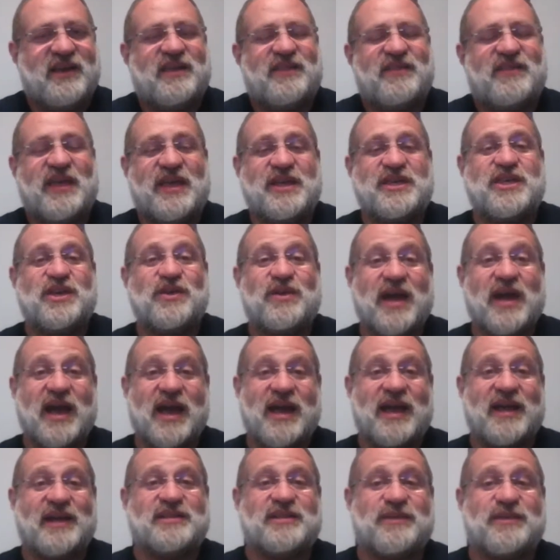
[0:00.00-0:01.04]
Thank you,
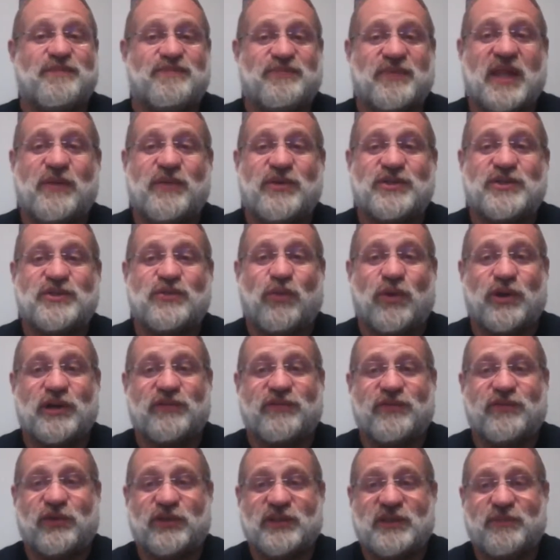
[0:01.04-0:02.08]
guys. It was
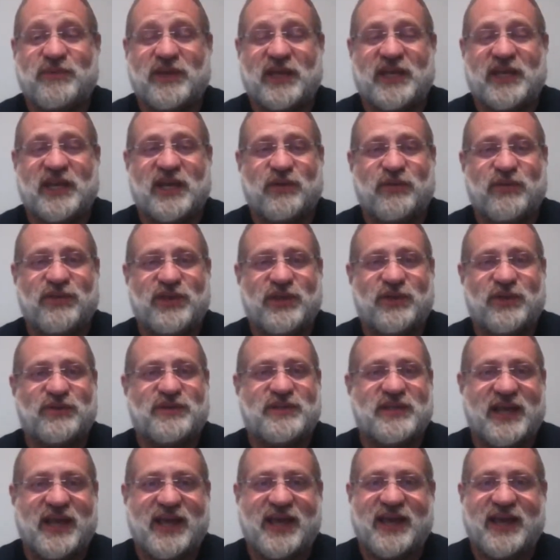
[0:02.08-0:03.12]
wonderful to be here with you
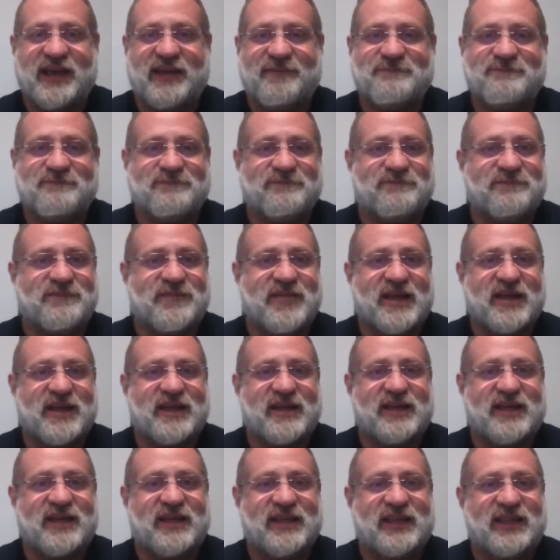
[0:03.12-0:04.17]
today.
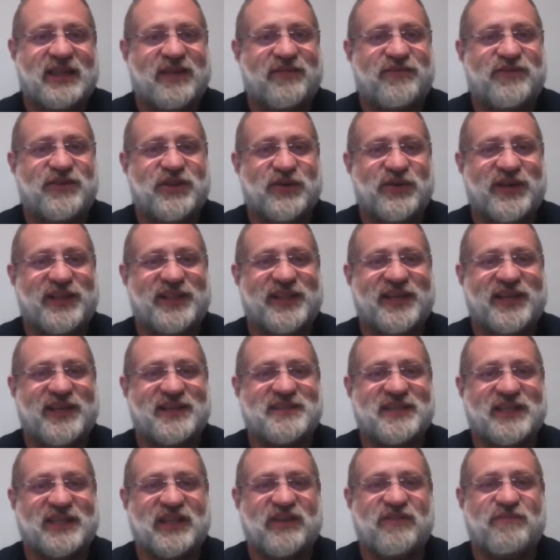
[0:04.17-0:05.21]
Love doing
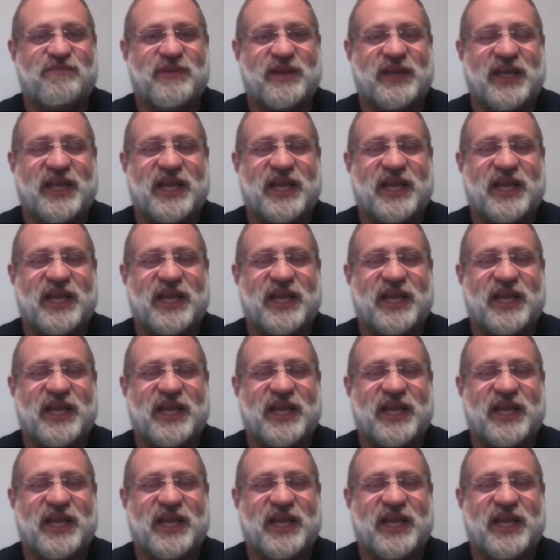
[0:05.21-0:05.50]
this. I love being